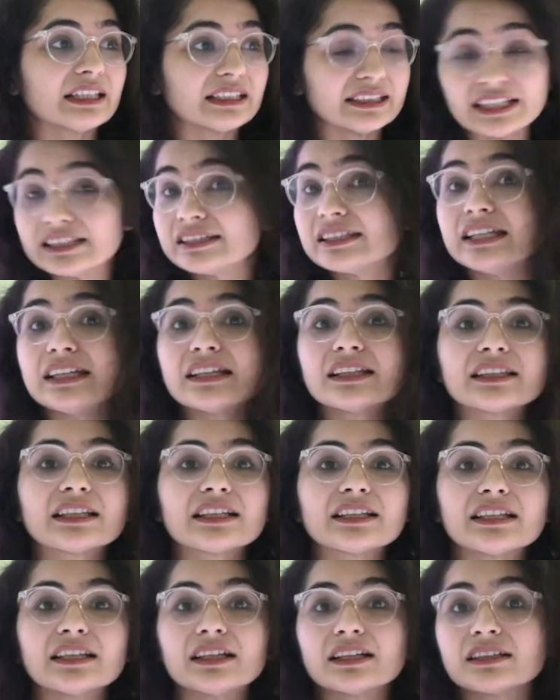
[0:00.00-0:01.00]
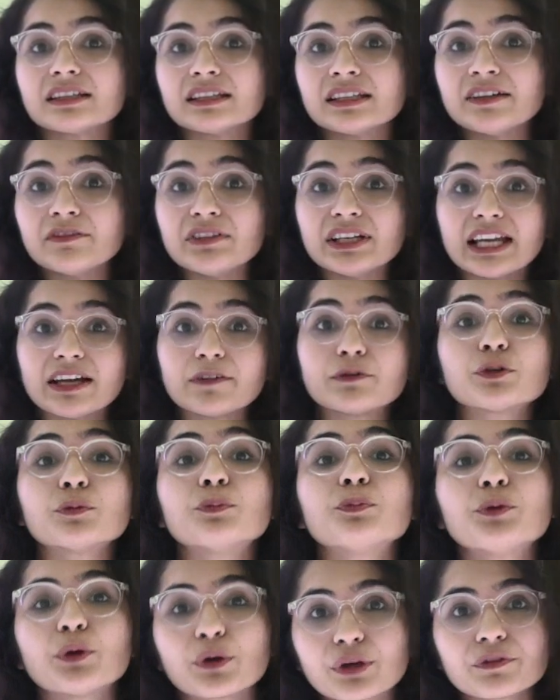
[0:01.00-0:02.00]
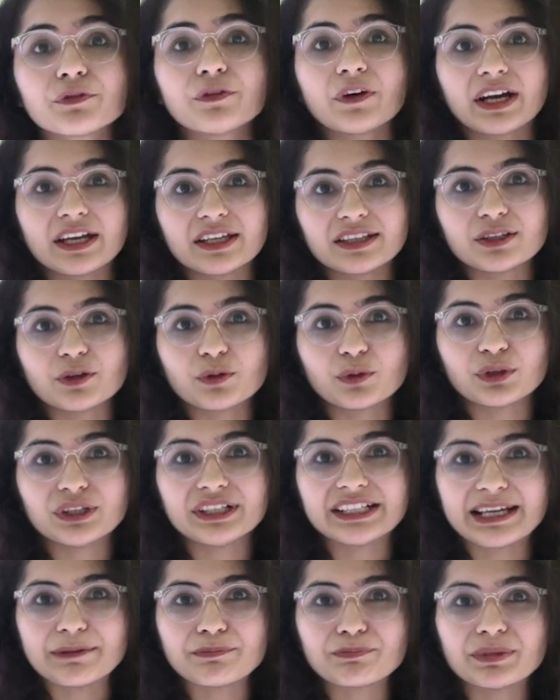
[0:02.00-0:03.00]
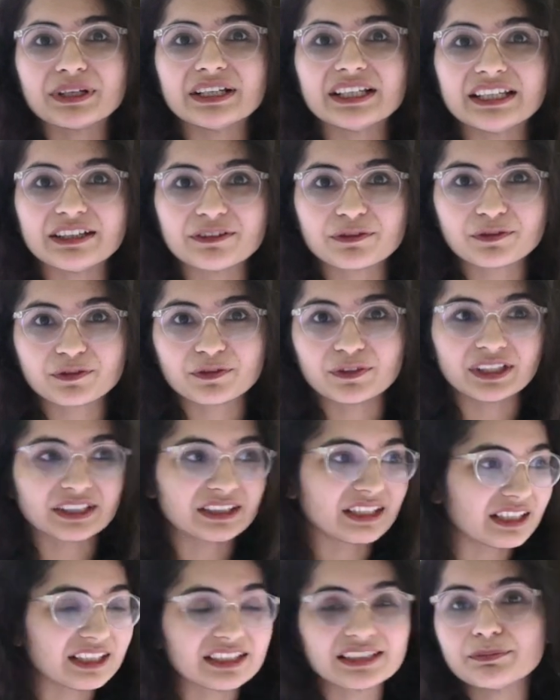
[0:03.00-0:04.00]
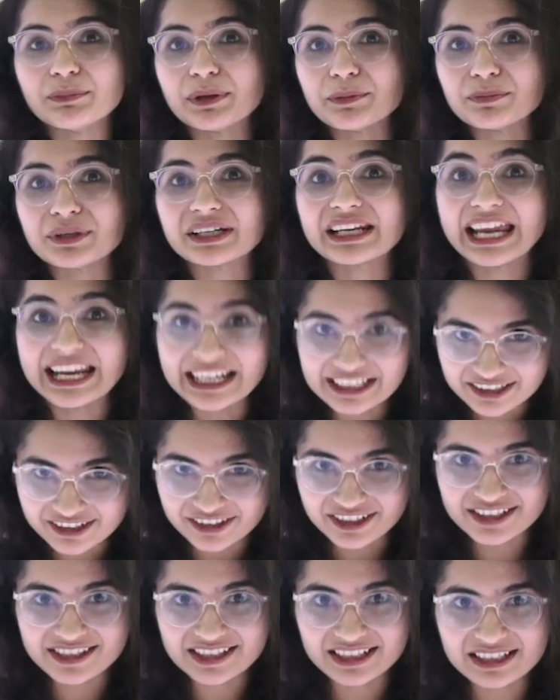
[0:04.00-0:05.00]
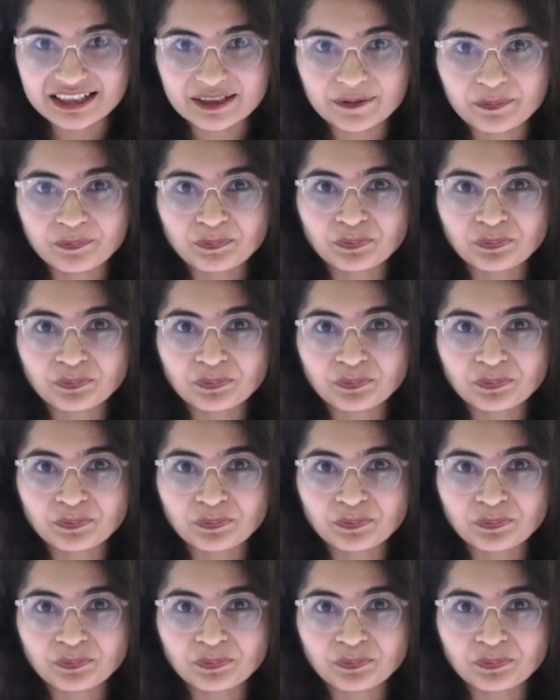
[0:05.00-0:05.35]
They think that they will have to purify the whole temple if a Dalit member enters it.